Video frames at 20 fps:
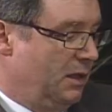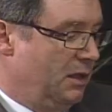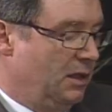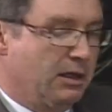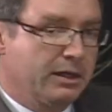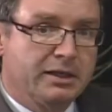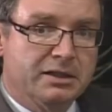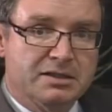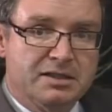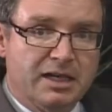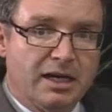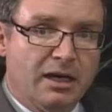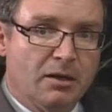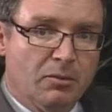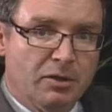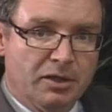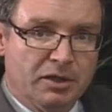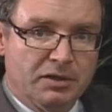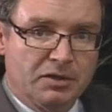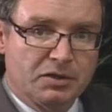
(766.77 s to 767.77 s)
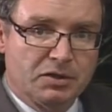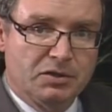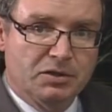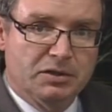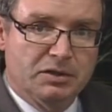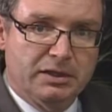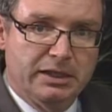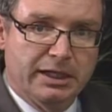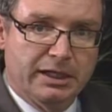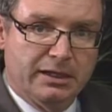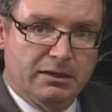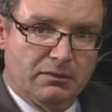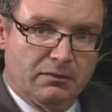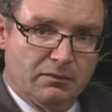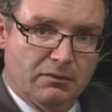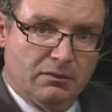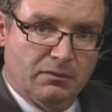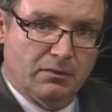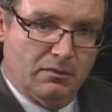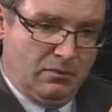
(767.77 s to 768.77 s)
a contaminant could get
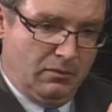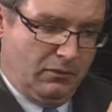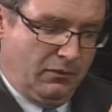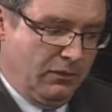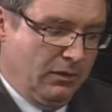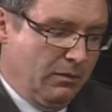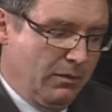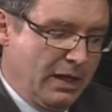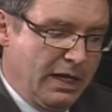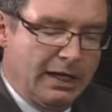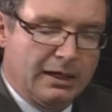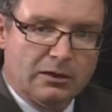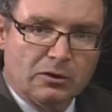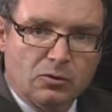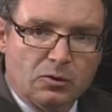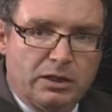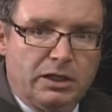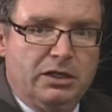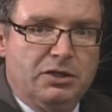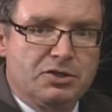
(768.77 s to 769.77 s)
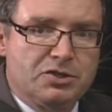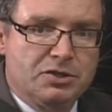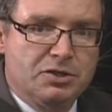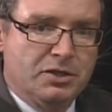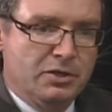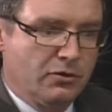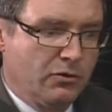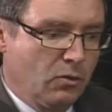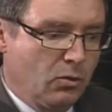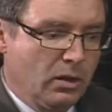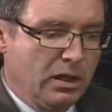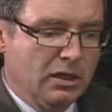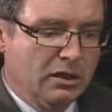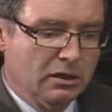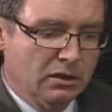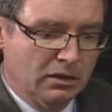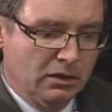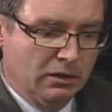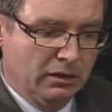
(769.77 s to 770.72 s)
from that location near the well